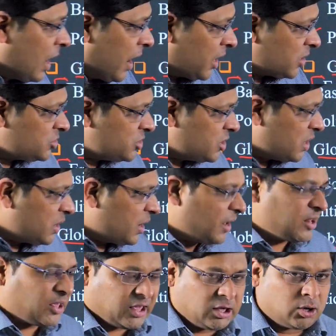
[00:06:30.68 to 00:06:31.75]
ASEAN
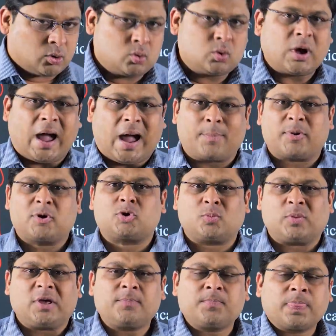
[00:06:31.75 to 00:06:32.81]
and EU happen to
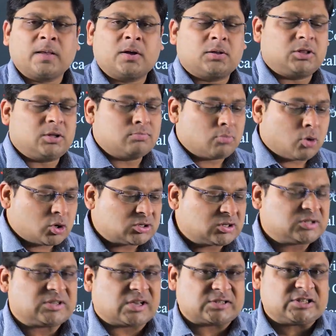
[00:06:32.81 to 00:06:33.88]
be the
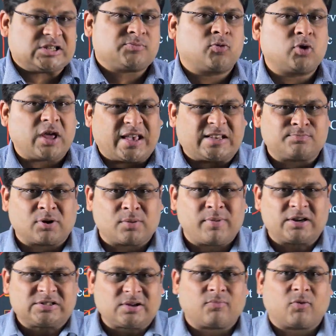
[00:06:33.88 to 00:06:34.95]
most successful
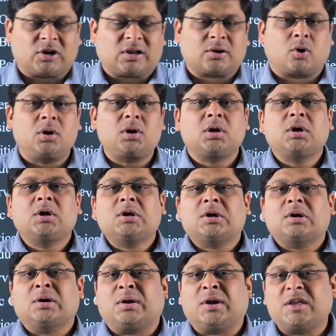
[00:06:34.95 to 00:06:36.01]
experiments of what are called
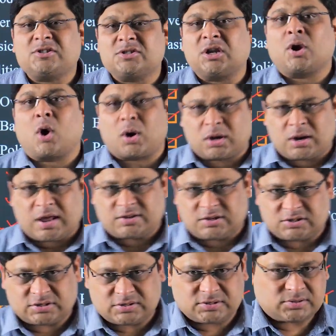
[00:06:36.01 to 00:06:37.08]
regional
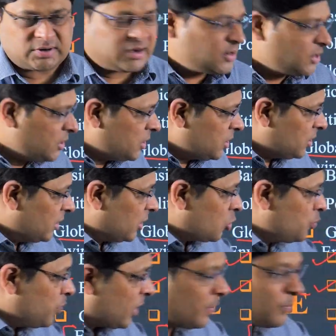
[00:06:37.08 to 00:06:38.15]
organizations, right? There would be a